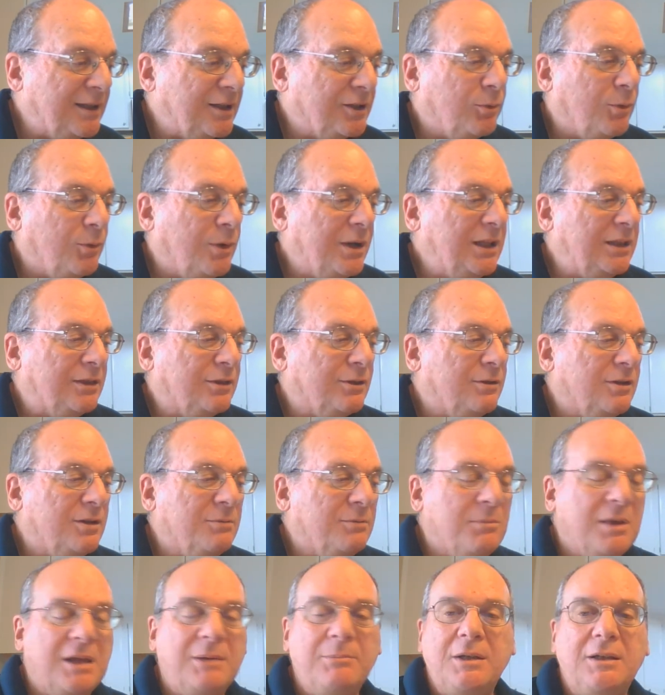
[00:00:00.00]
the 23rd
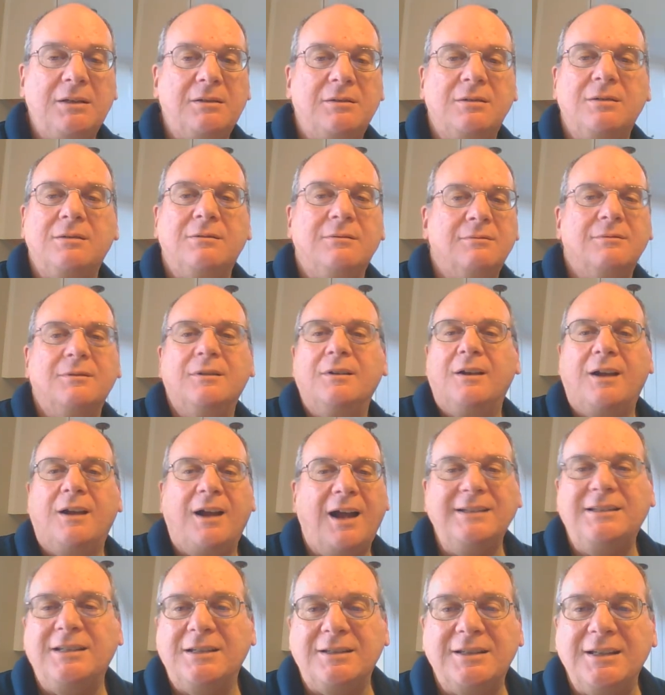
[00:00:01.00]
Amendment,
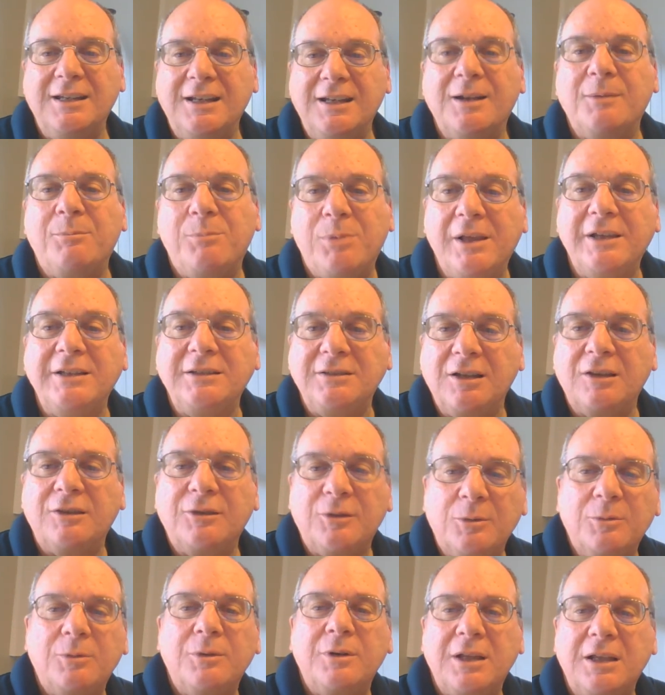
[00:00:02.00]
I just needed a place to
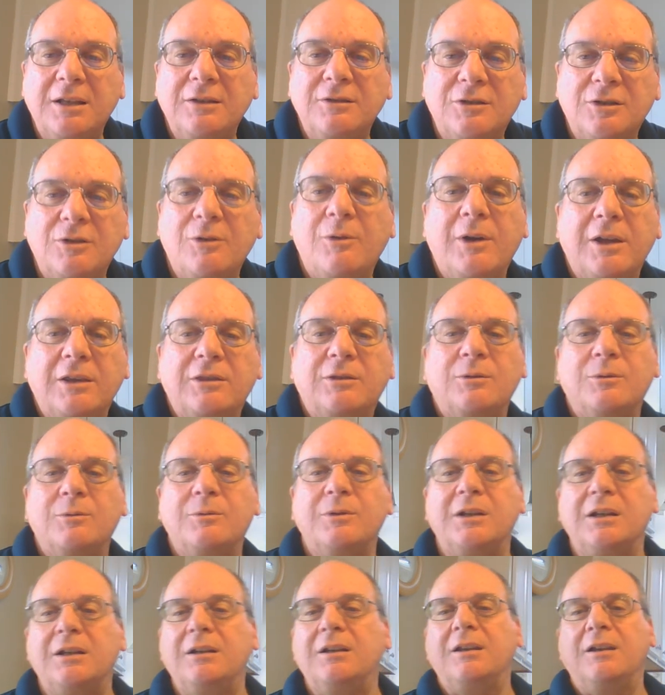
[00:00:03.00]
throw it in, so I threw
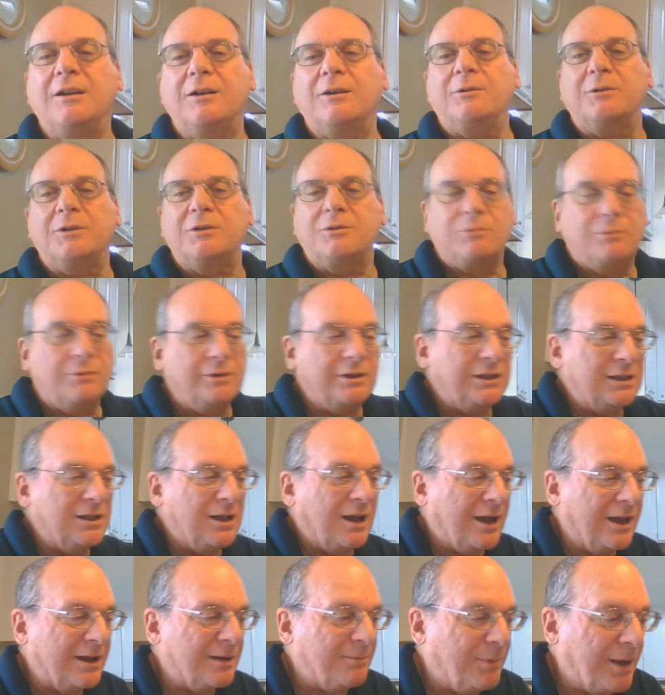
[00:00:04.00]
it in here. It's really
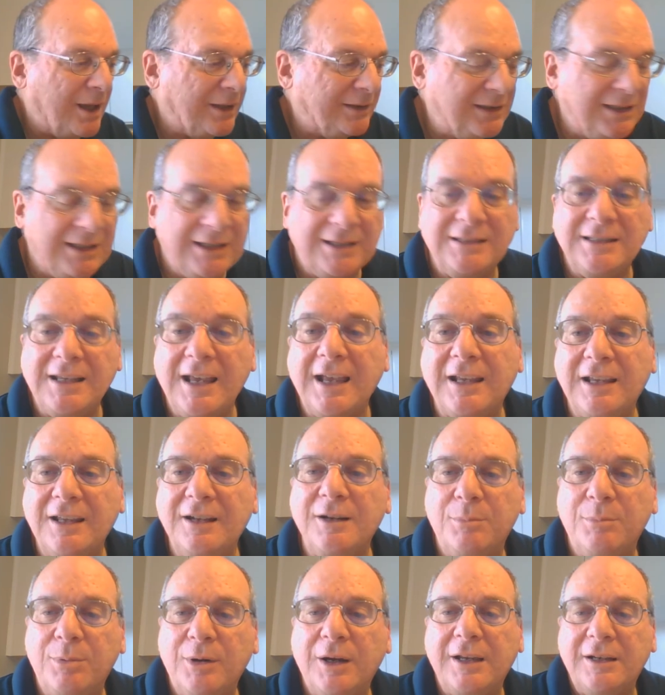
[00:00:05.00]
not about the
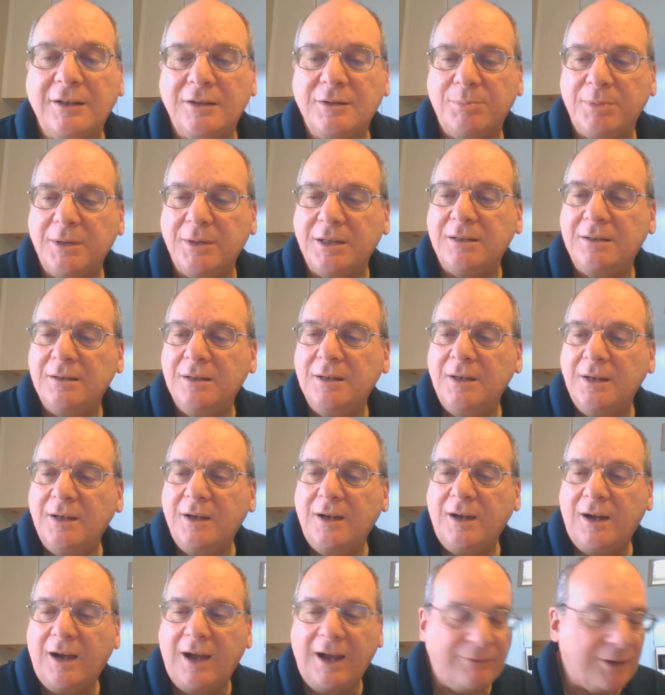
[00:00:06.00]
executive branch, but
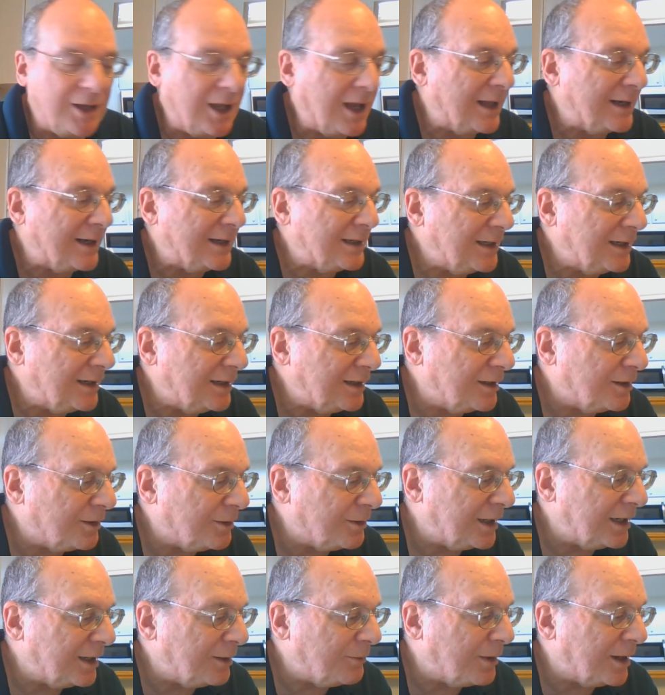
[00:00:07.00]
I've got it in here
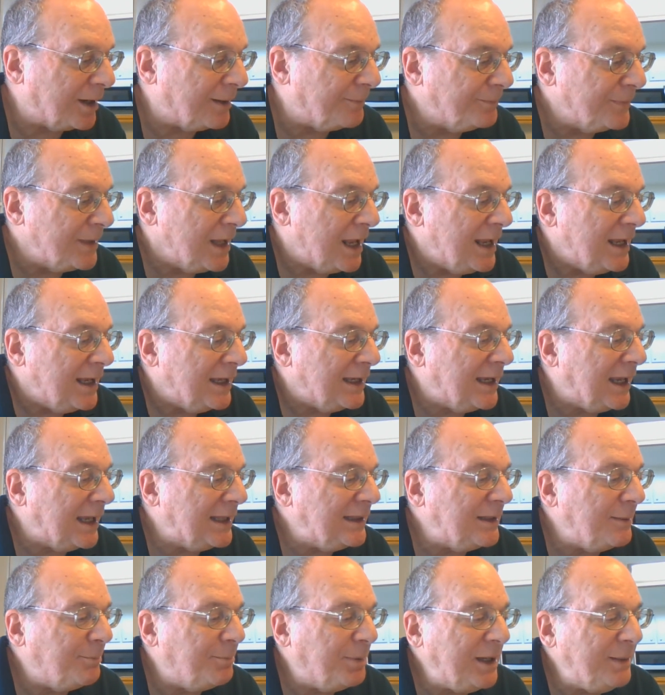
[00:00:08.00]
anyway.
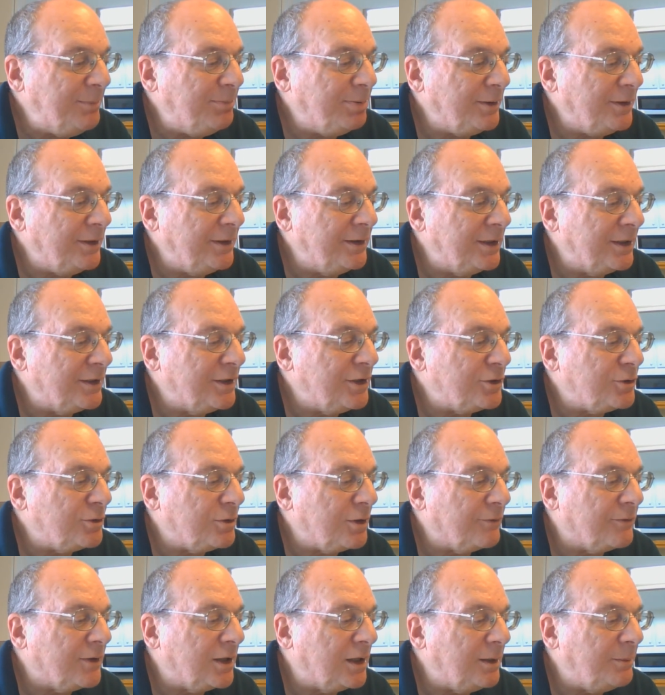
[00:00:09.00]
Can the people in the
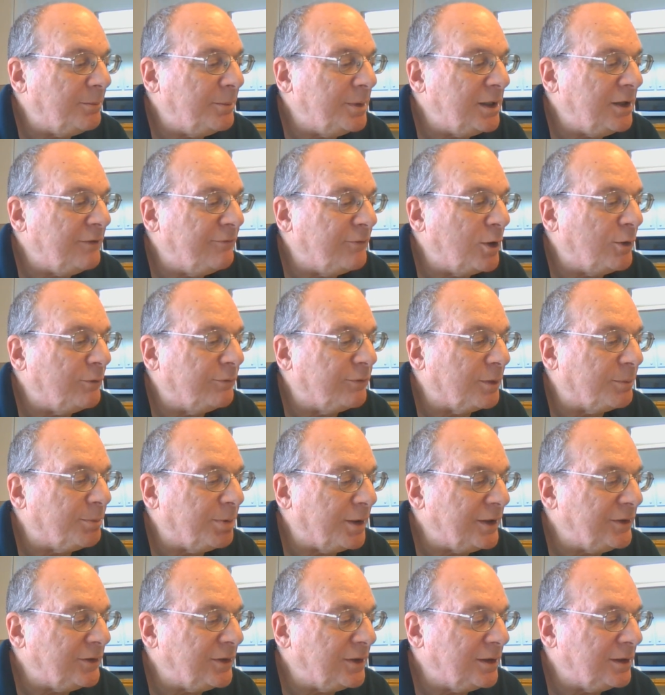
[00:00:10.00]
District of Columbia vote for
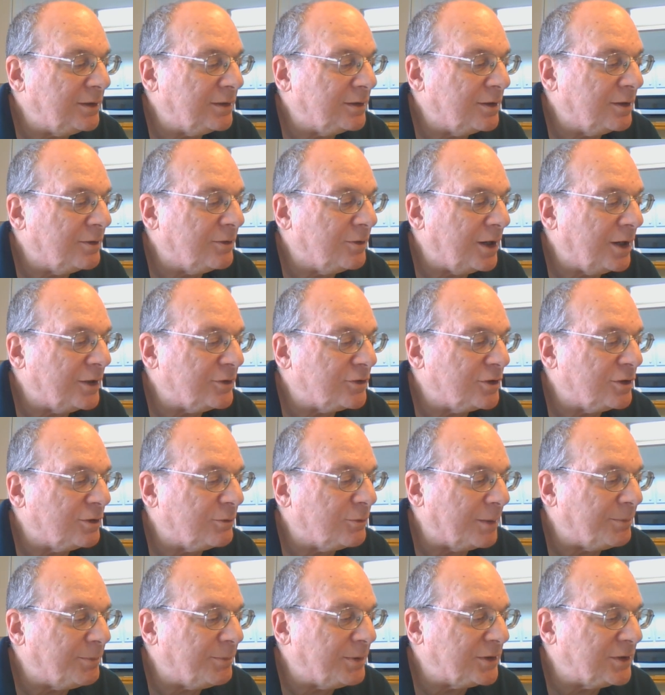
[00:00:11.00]
president and congressional
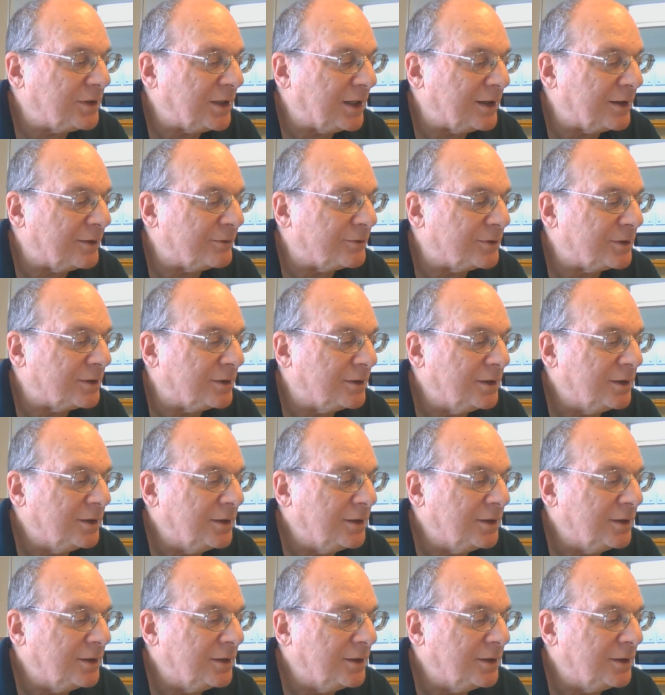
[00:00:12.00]
representatives?